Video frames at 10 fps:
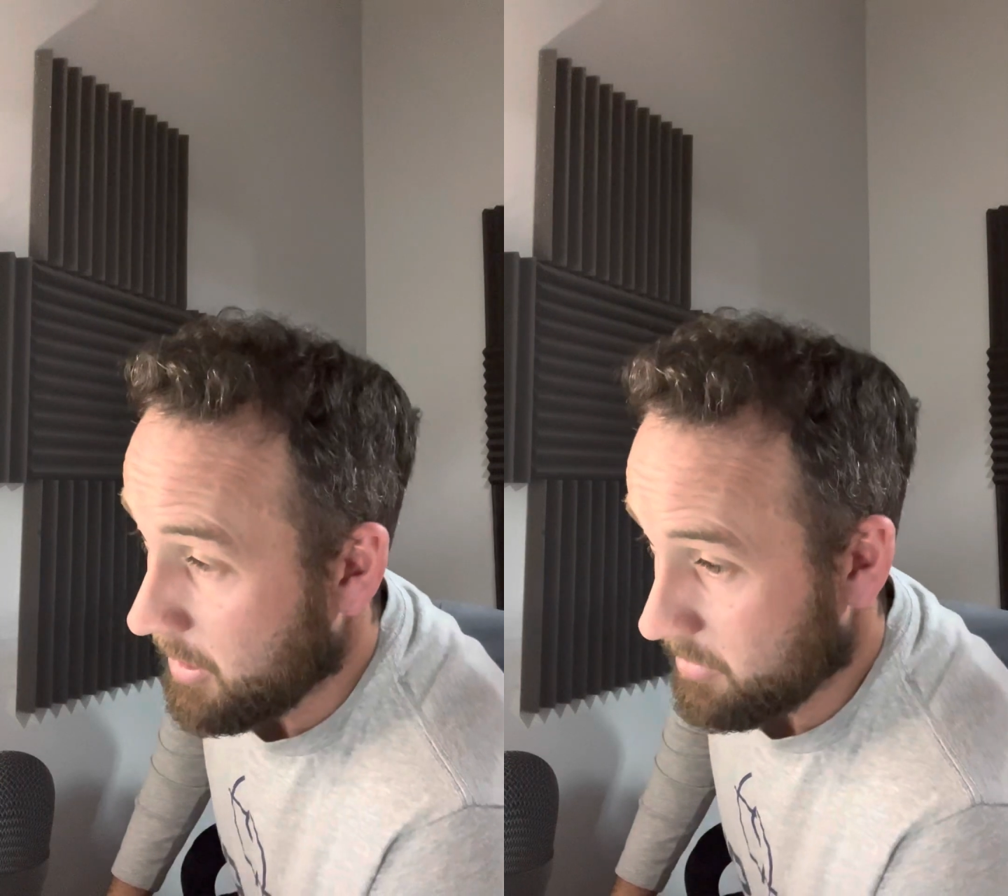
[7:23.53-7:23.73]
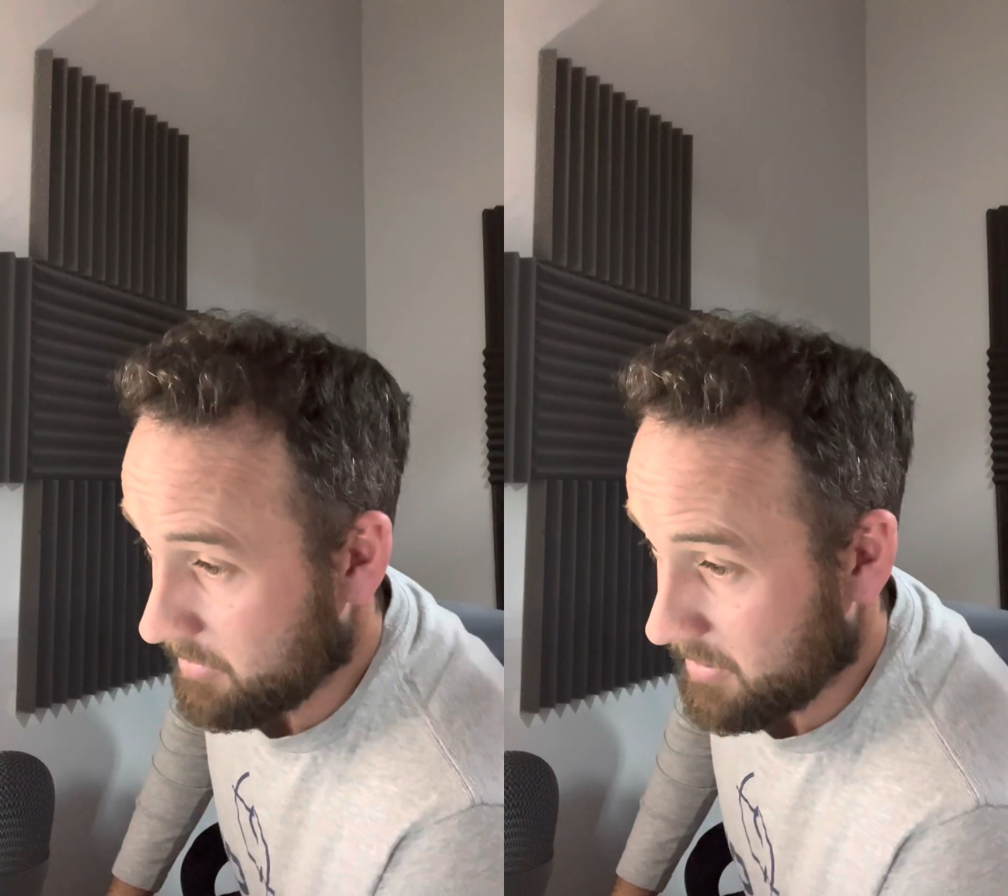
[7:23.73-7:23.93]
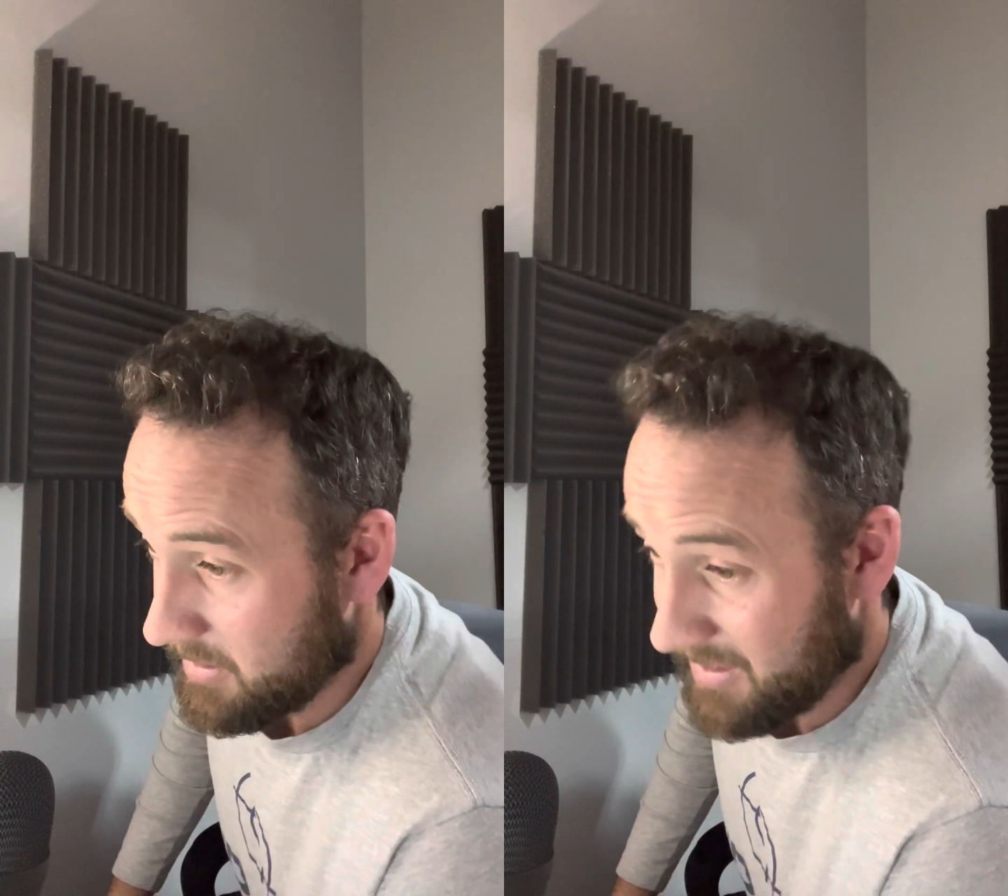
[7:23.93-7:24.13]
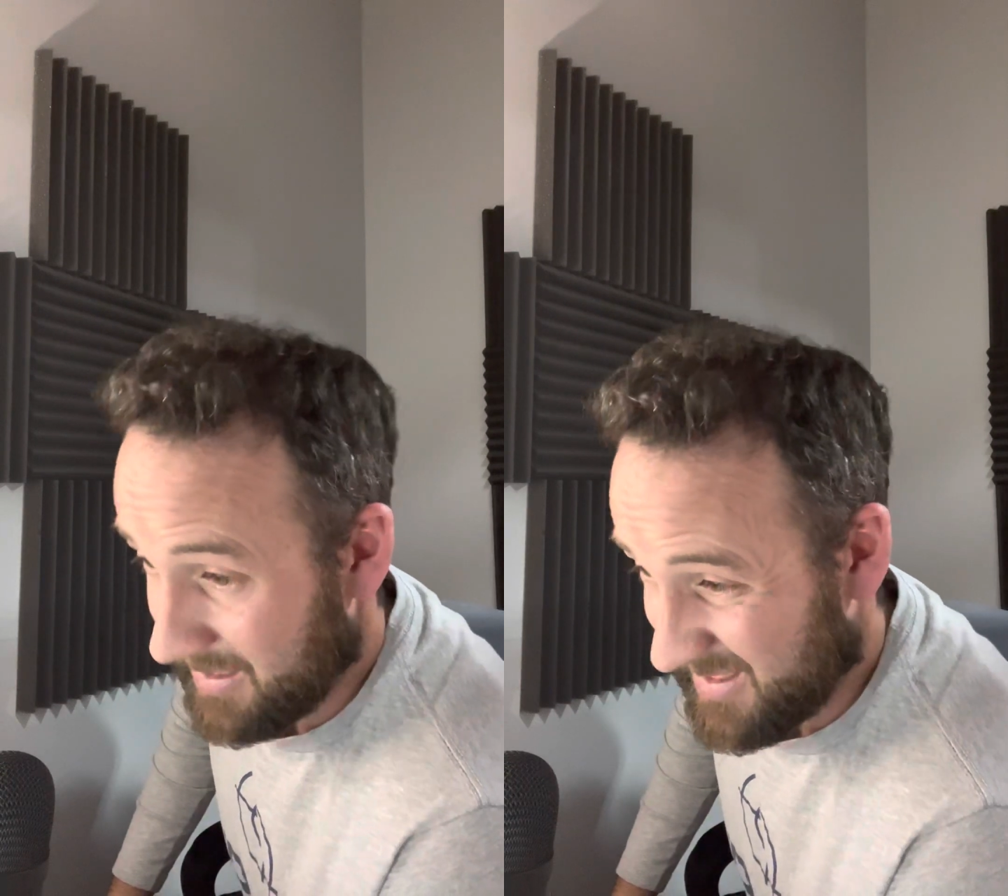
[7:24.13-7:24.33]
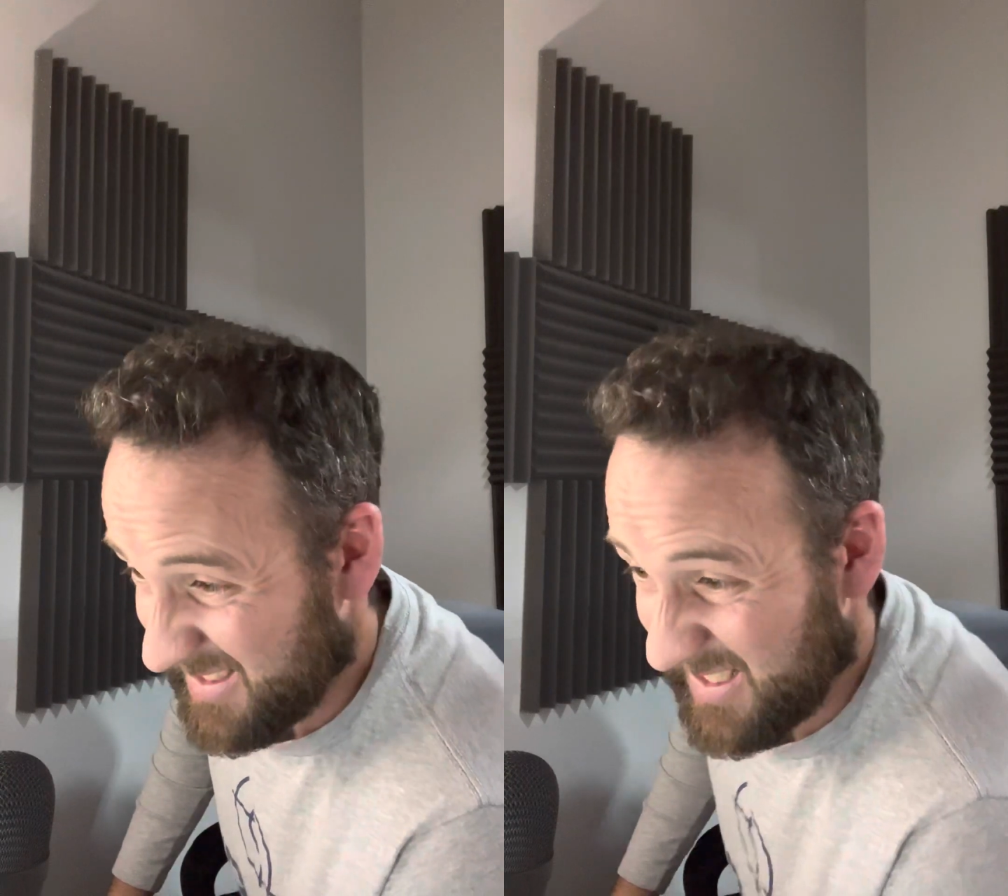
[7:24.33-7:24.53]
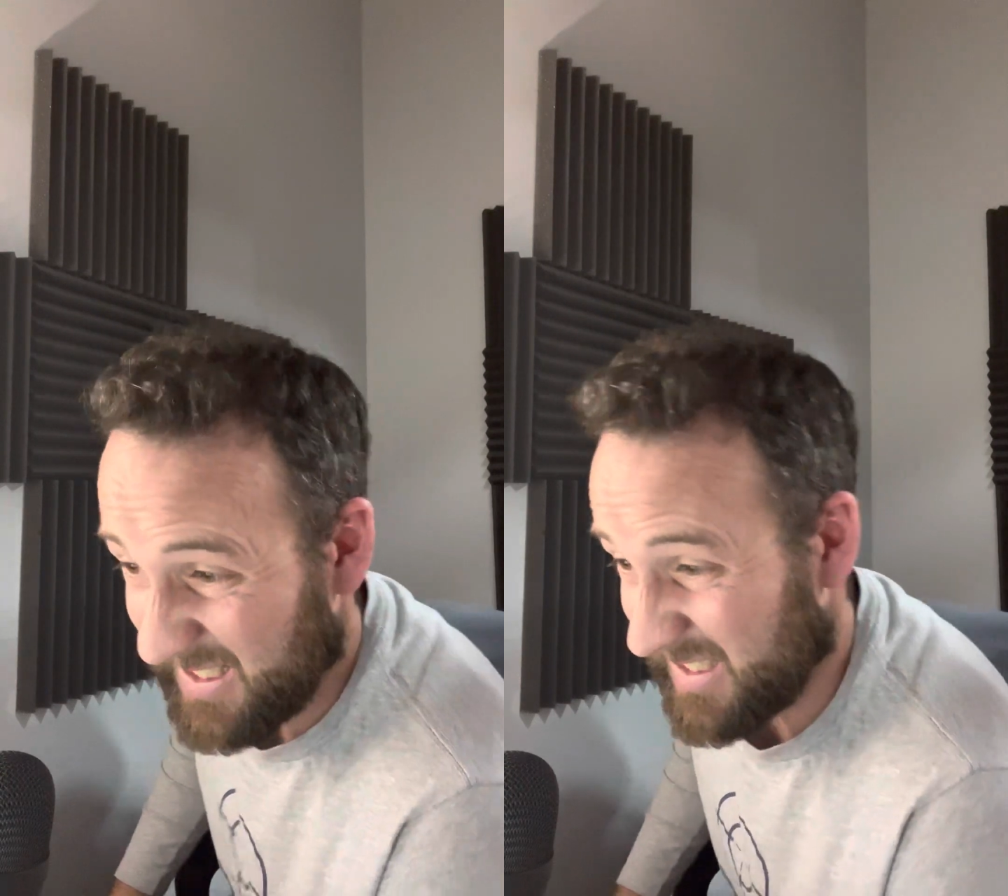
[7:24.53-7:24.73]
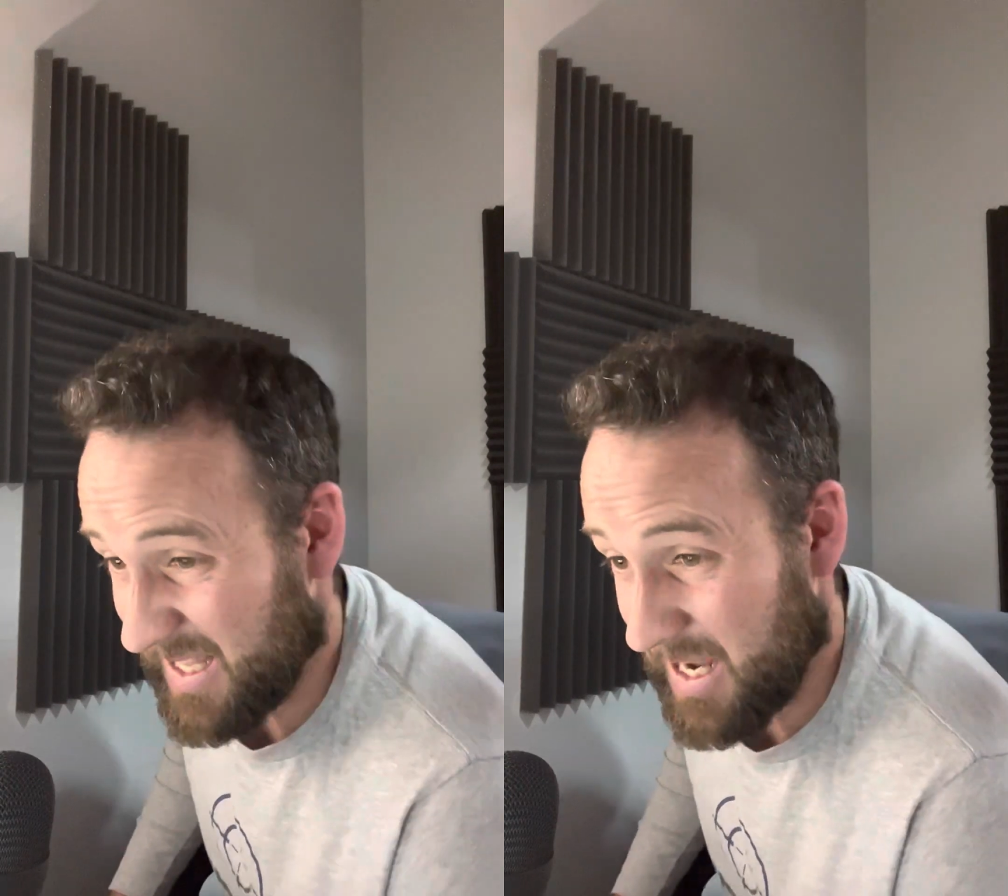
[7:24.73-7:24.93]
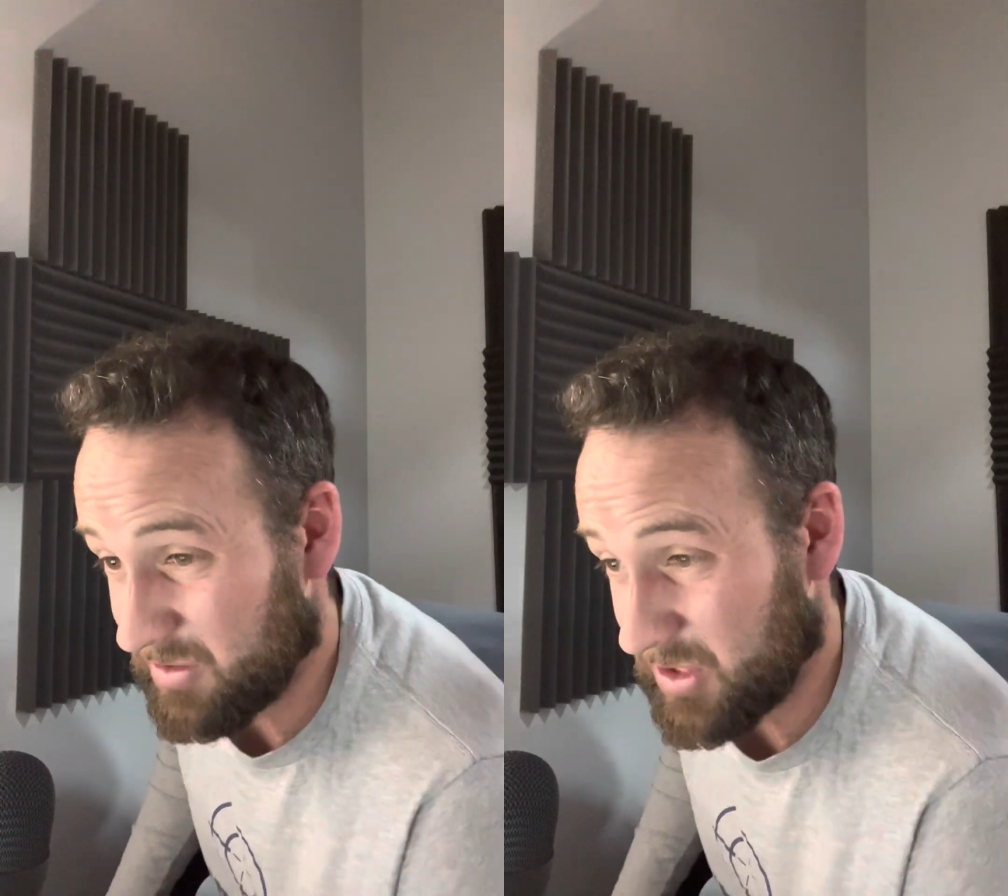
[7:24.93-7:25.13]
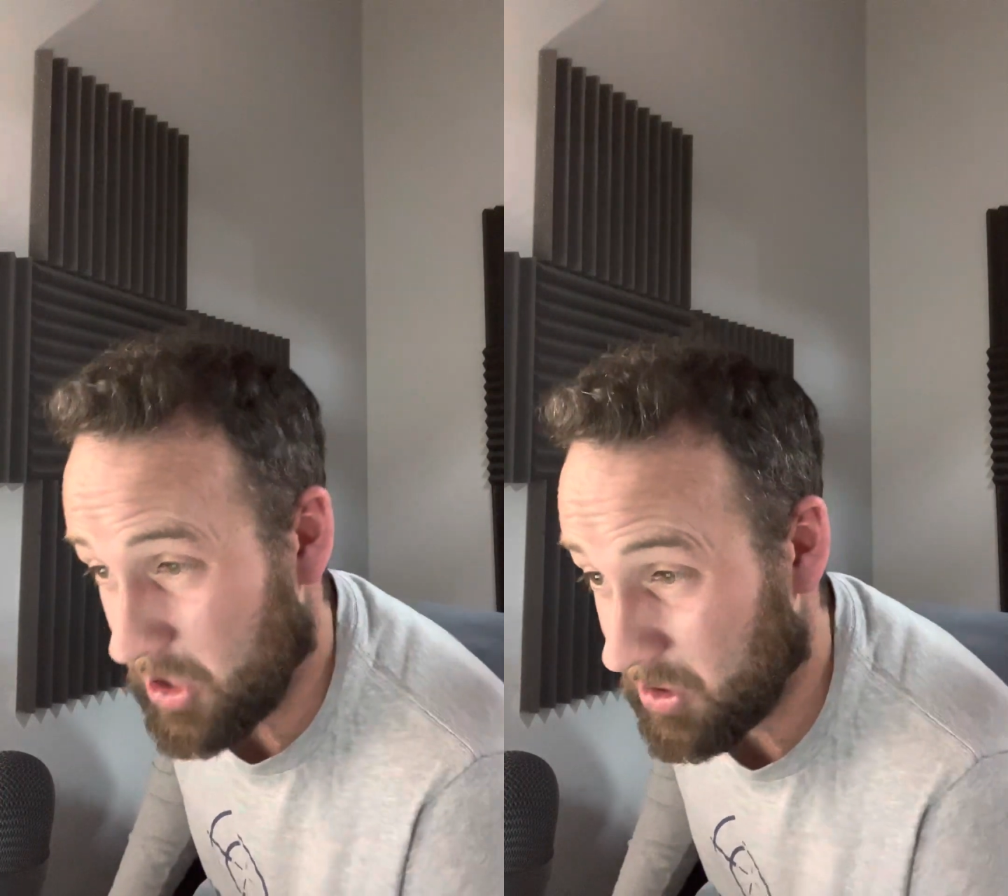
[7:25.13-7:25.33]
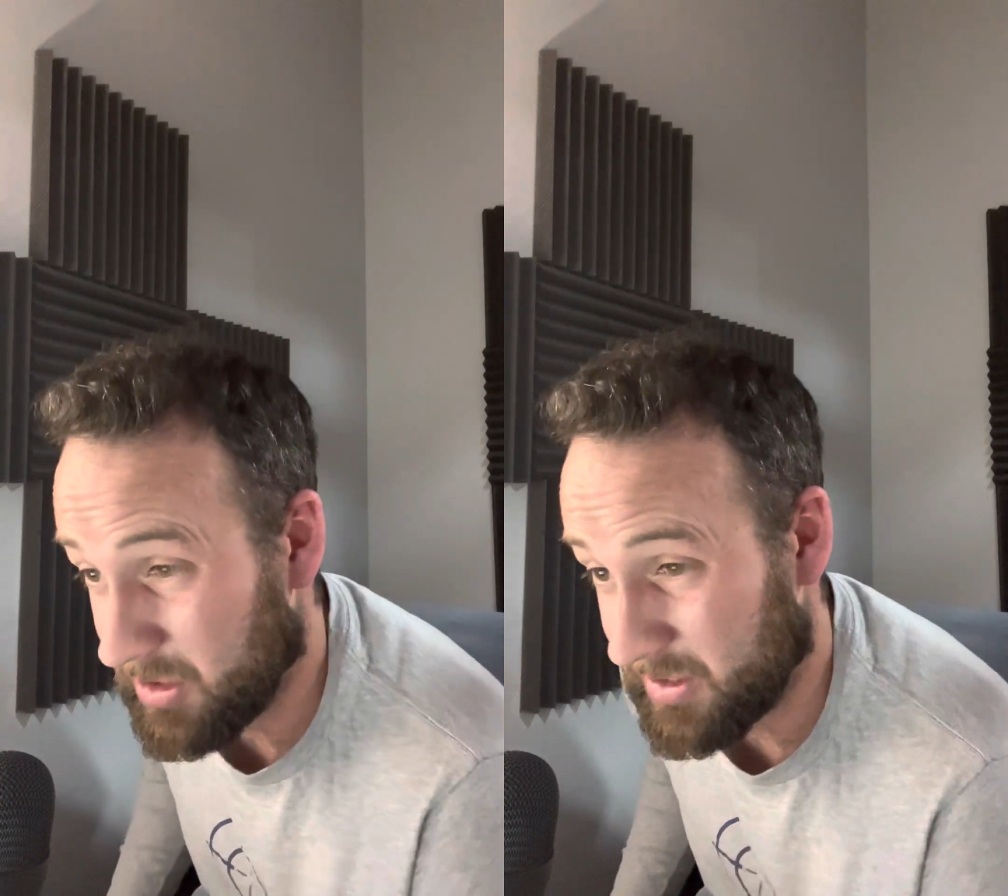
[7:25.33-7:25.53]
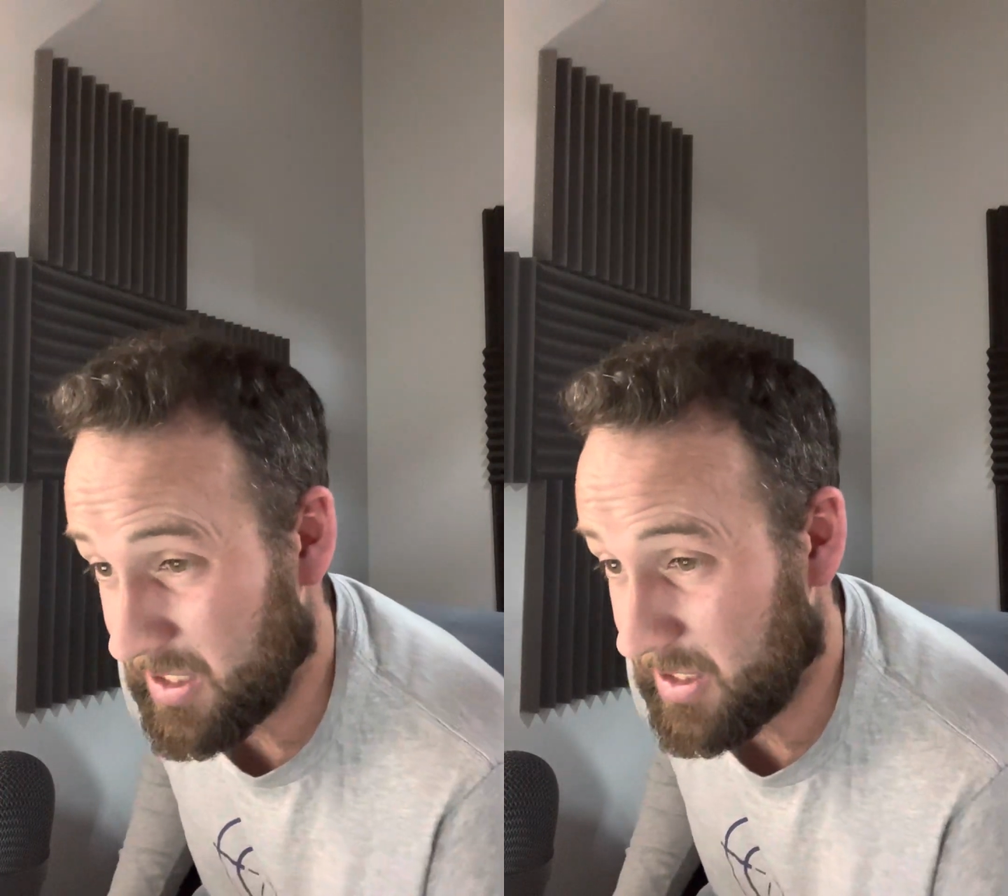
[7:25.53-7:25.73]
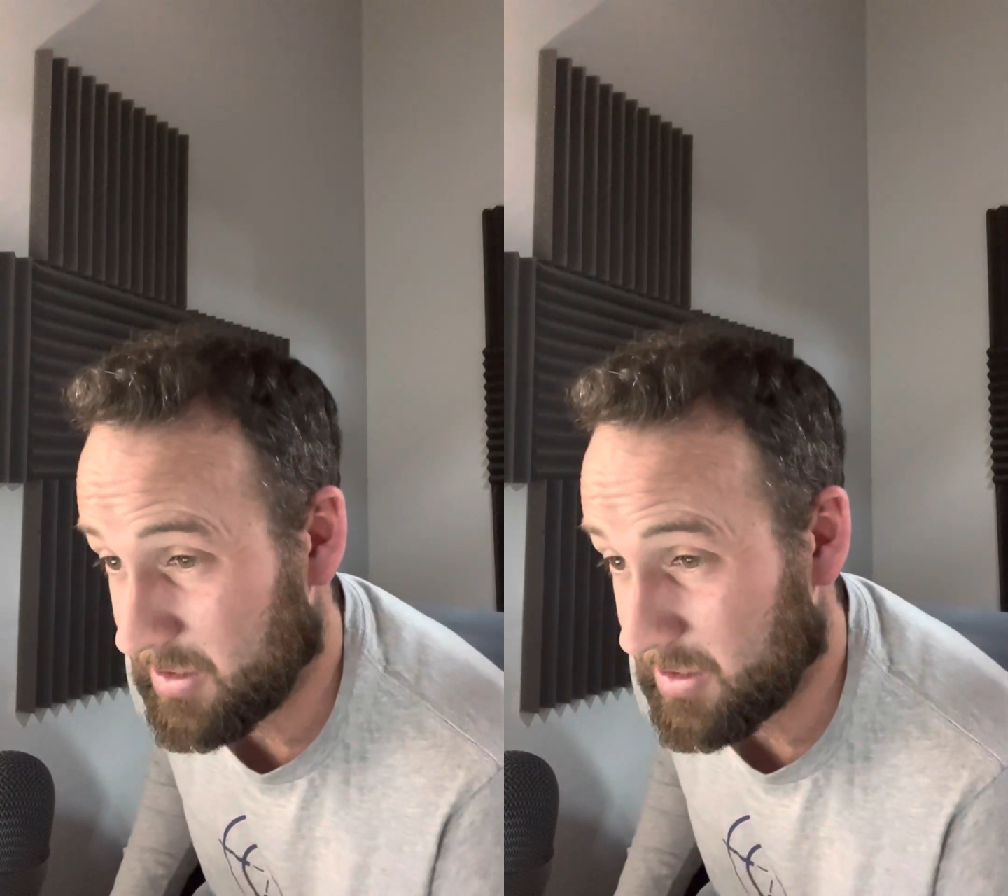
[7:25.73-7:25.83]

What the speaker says: there's like $6,000 there,